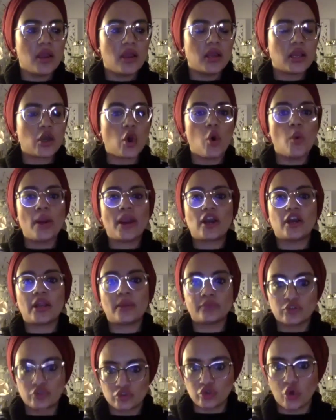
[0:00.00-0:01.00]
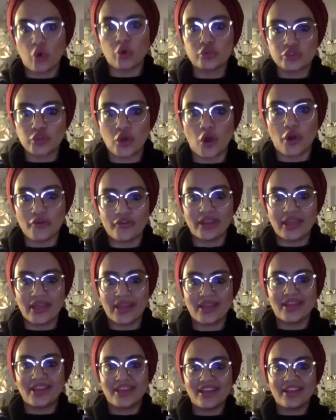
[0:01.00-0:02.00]
Like, oh my God, I'm so
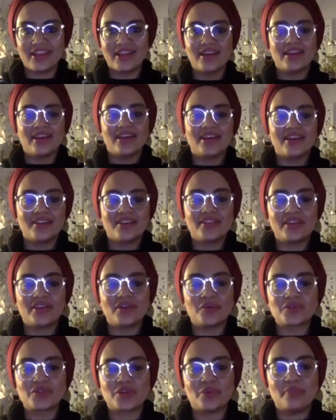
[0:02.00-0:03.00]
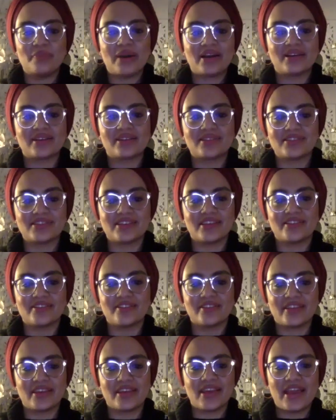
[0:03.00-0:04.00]
sorry. And they always come back to you,
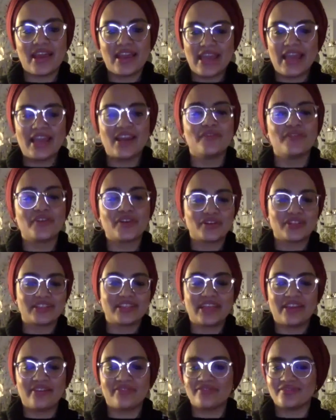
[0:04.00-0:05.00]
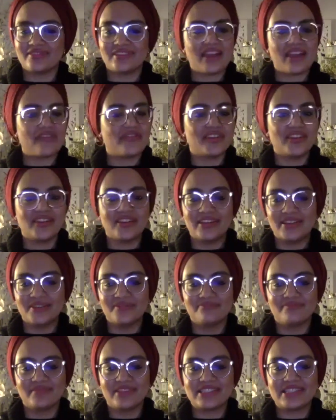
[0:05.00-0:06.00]
don't they? Yeah, love a good gift, definitely.
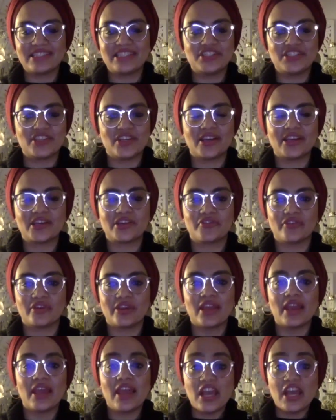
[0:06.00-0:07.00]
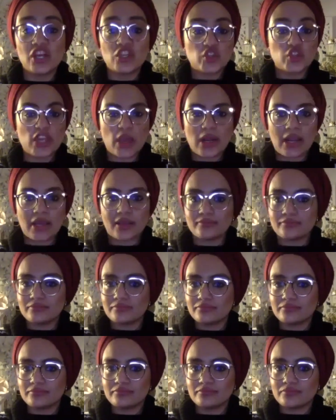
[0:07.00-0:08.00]
Letitia, I agree. So yeah, like,
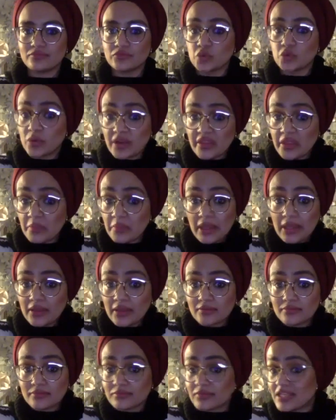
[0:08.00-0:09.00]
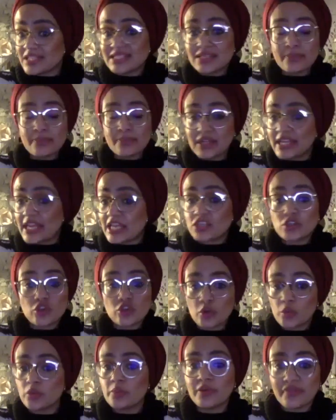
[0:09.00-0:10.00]
it's one of them, like, a simple yes or no
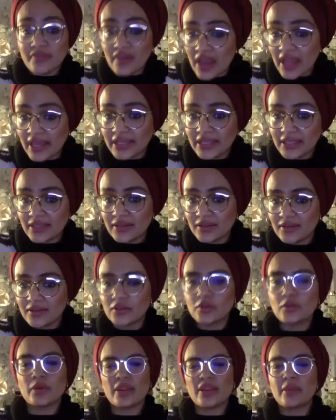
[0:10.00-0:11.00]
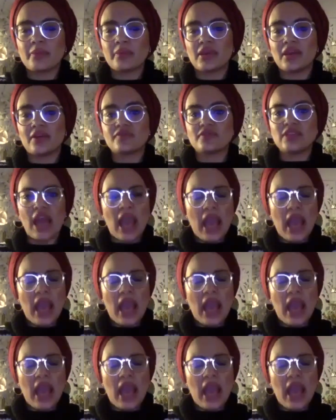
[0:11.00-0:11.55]
will be fine. You know, one of them gifts.